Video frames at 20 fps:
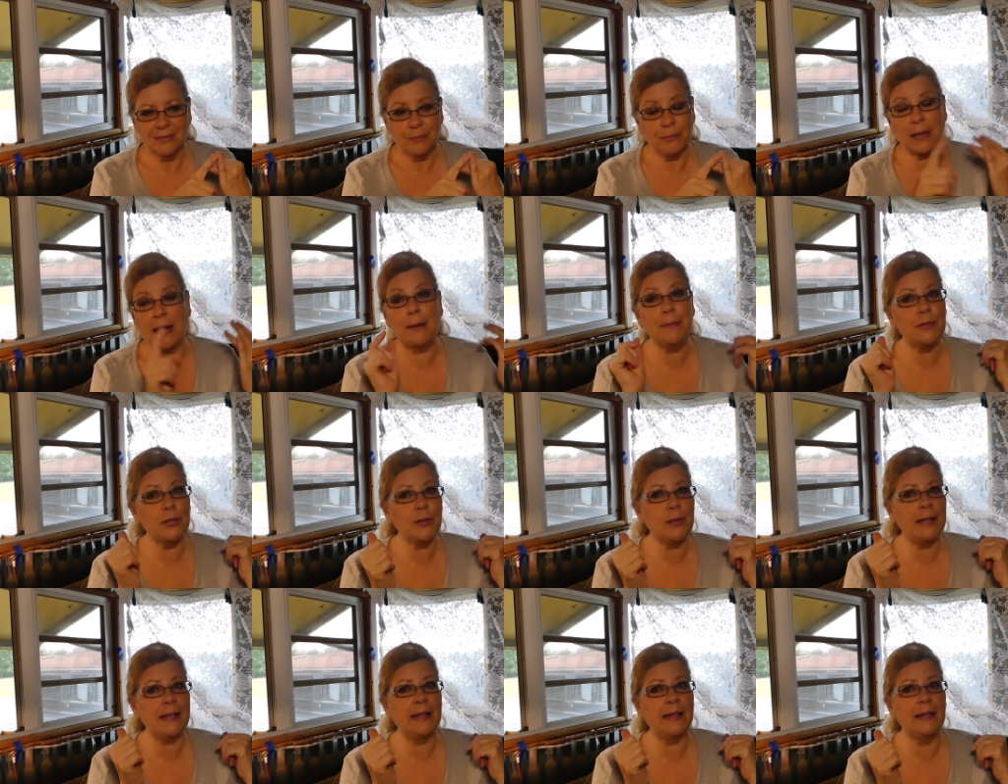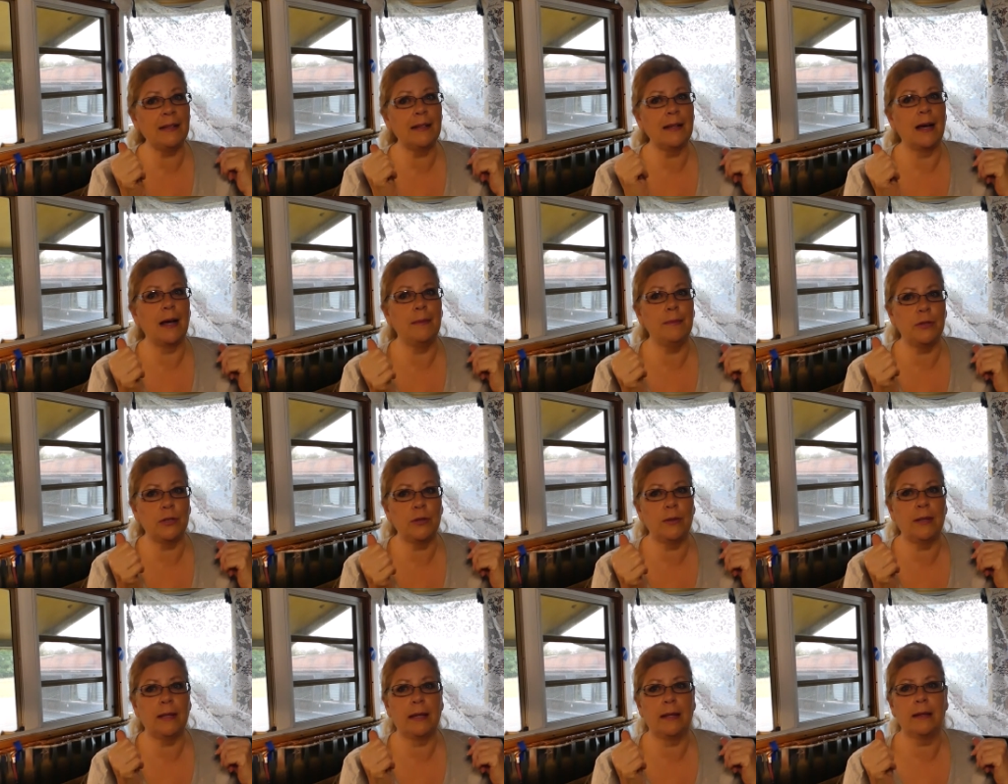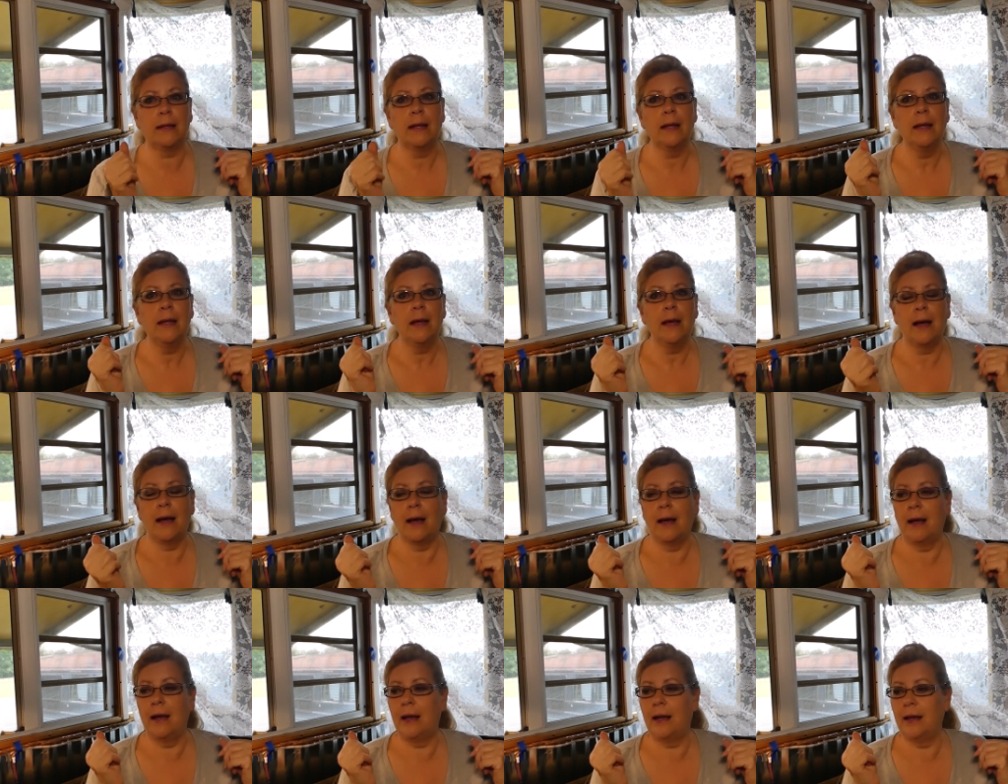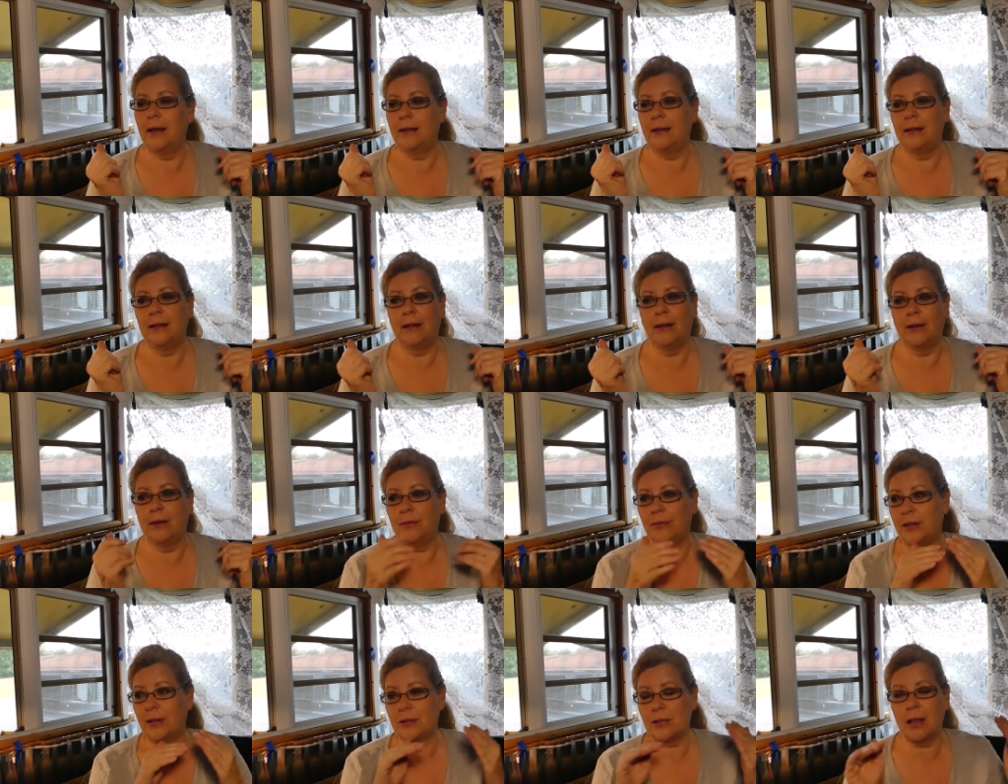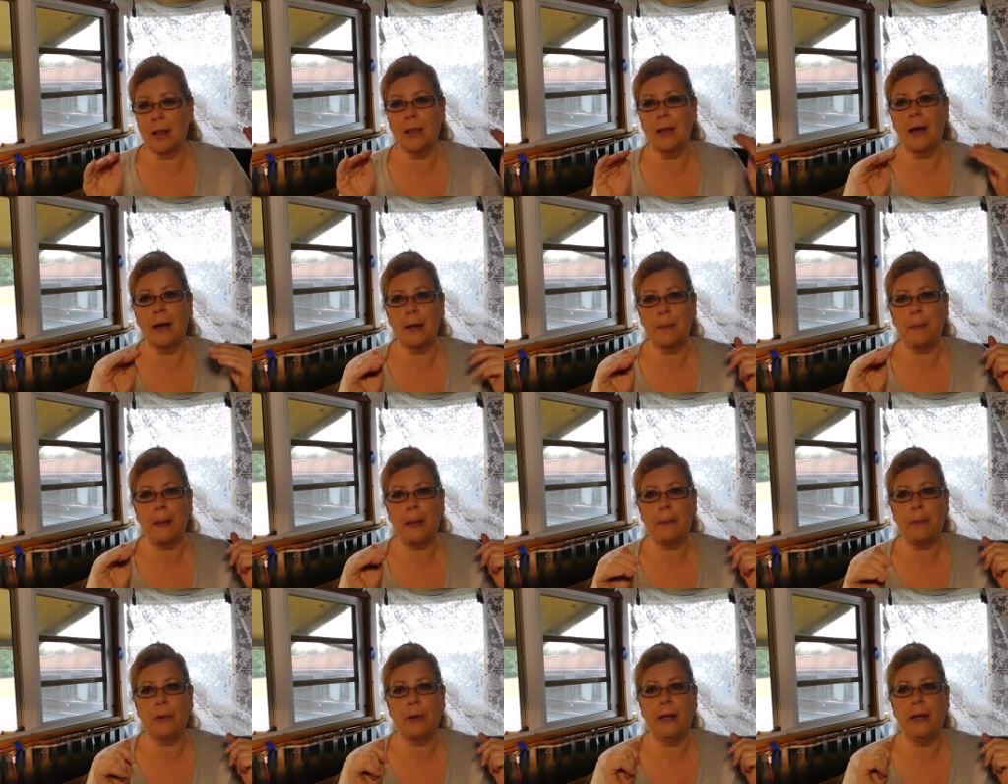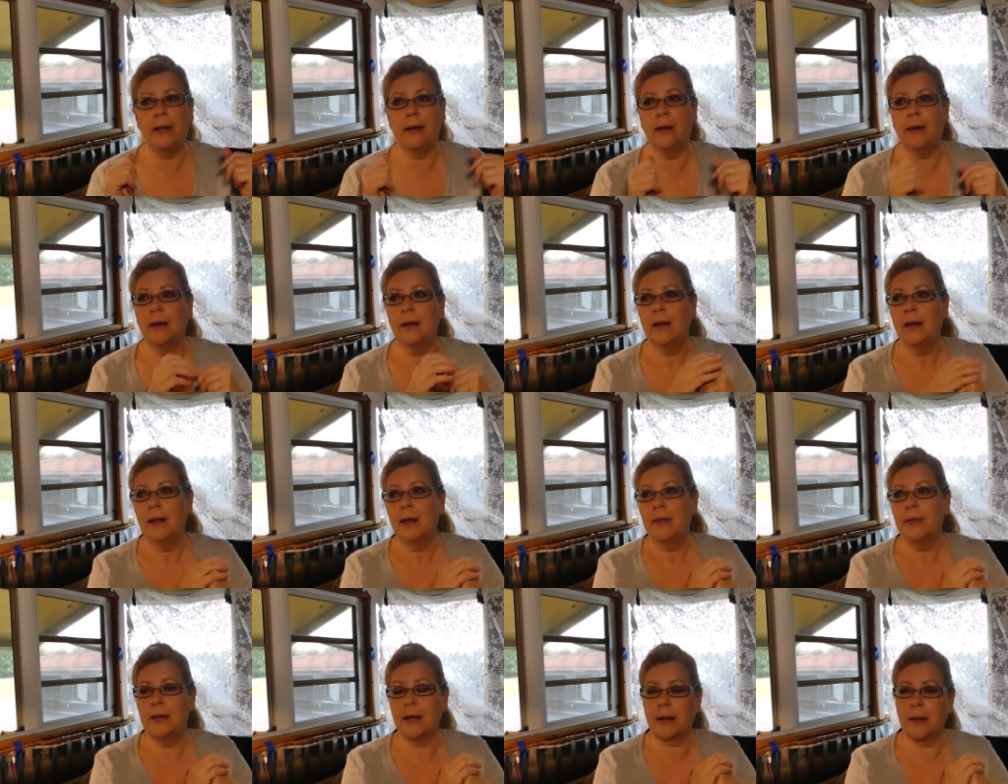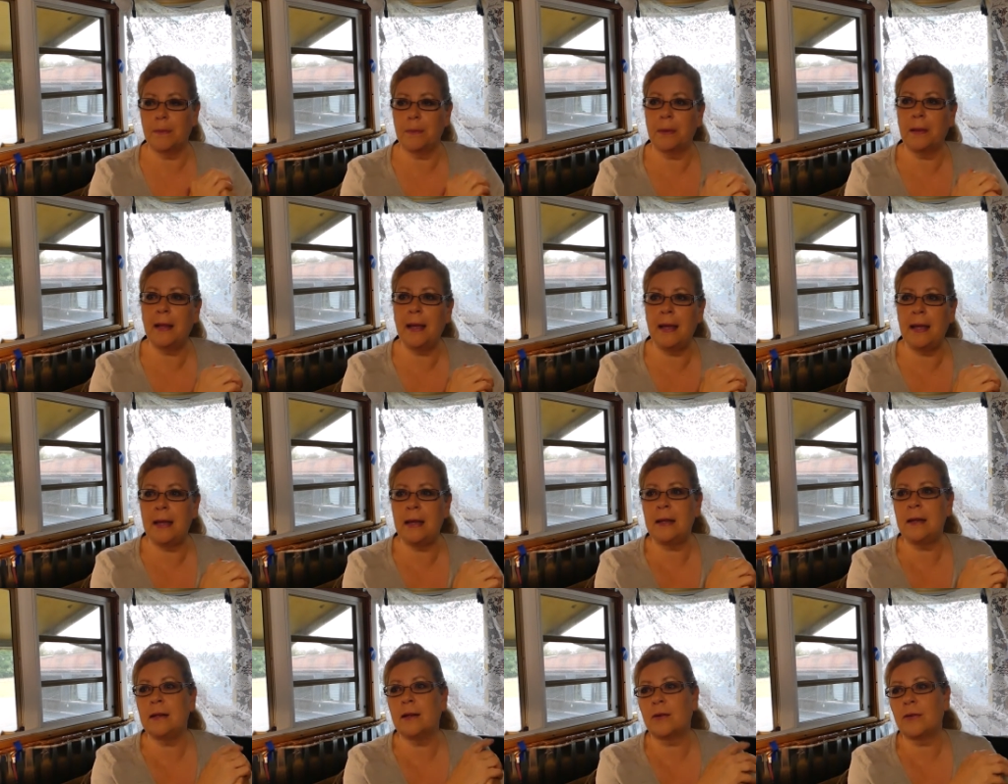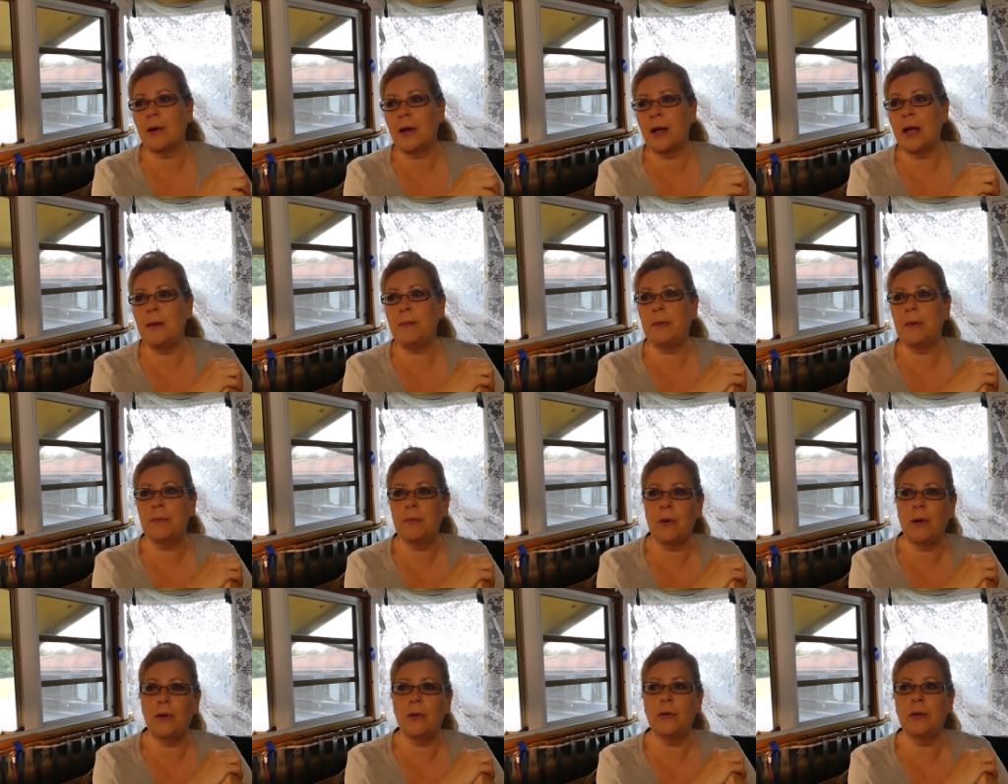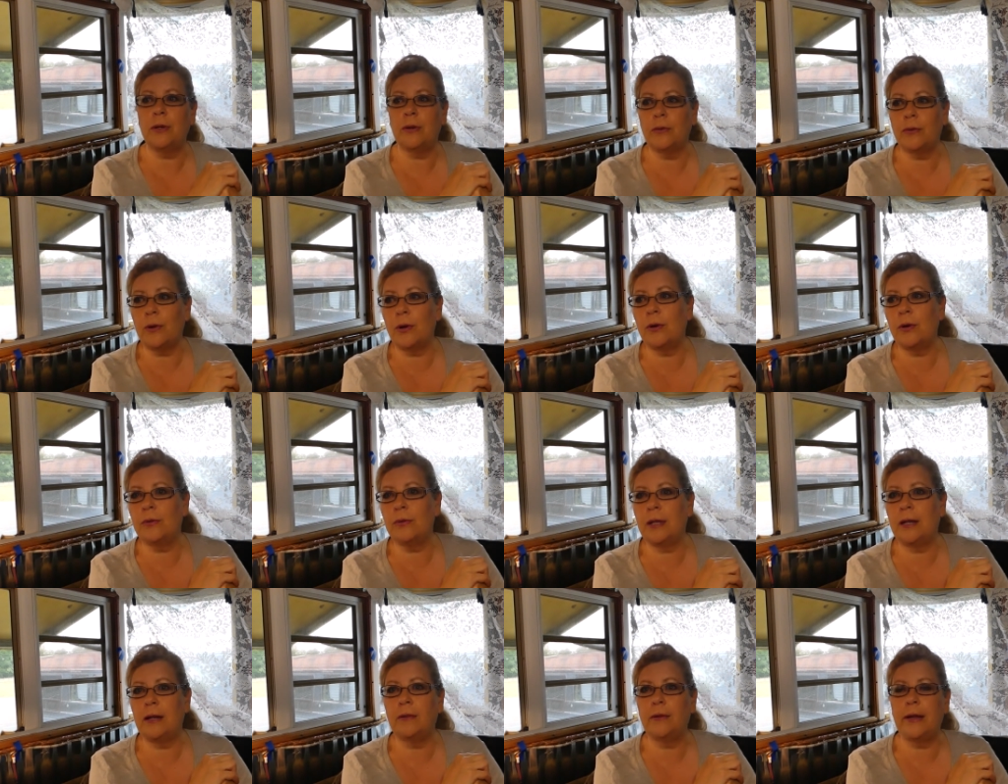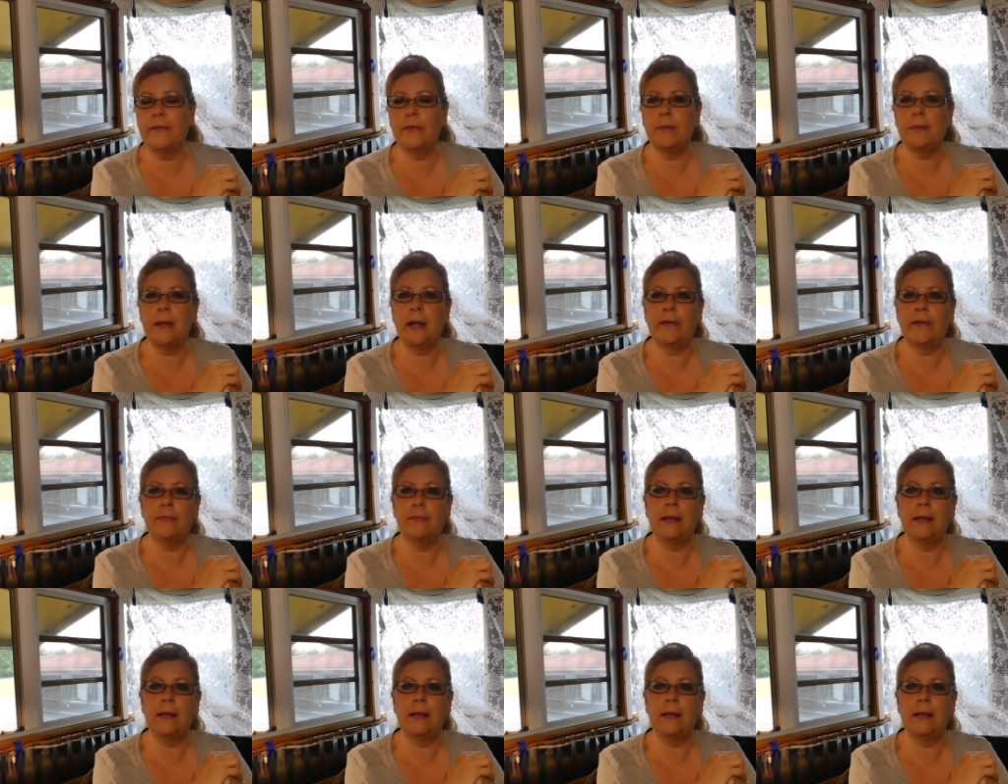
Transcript: But I'm doing it. You know, there's a lot of people here that complain and gripe and moan and groan. They don't have enough